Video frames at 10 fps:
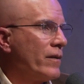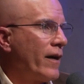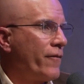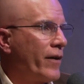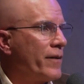I
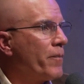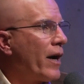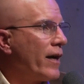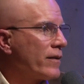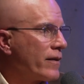find
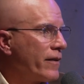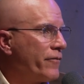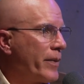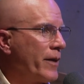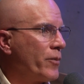positive
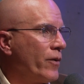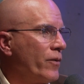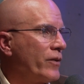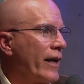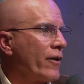people
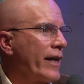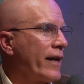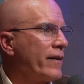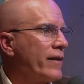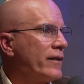that are
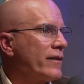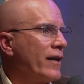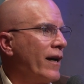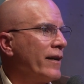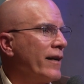getting things
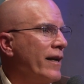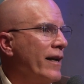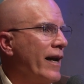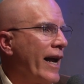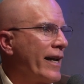done,
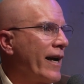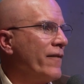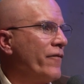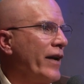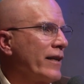and I
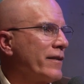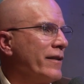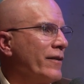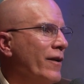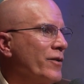invest
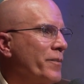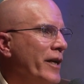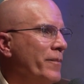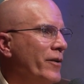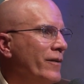in those
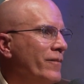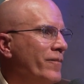people.